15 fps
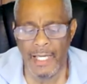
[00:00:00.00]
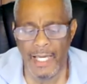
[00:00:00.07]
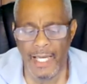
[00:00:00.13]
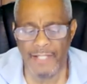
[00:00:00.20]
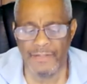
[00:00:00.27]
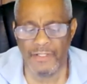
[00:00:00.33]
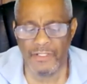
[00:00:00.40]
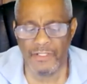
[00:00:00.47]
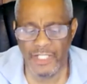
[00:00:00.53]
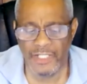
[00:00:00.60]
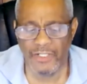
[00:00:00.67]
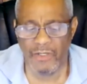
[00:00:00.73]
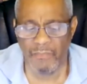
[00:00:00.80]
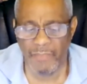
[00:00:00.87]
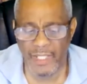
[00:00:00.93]
and the
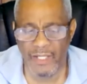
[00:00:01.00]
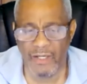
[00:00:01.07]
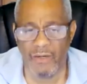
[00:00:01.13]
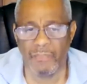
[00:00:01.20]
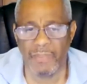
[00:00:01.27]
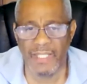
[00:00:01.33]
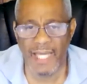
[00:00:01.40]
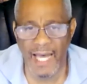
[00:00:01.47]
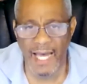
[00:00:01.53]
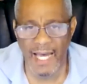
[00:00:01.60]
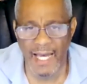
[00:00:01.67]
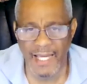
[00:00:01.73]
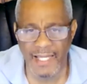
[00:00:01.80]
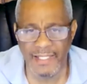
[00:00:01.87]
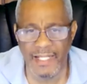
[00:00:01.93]
nigger male
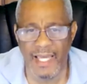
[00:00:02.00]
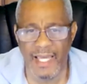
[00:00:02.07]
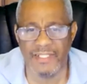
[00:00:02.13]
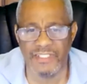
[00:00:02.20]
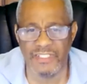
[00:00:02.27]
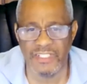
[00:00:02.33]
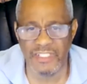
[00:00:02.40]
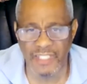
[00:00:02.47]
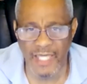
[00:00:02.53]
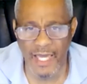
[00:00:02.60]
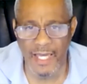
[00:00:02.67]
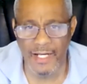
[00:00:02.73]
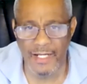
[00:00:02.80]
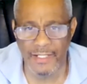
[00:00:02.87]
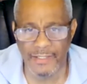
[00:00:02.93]
behind and
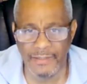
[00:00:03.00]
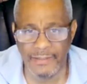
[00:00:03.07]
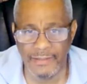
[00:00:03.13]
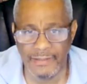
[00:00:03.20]
scared.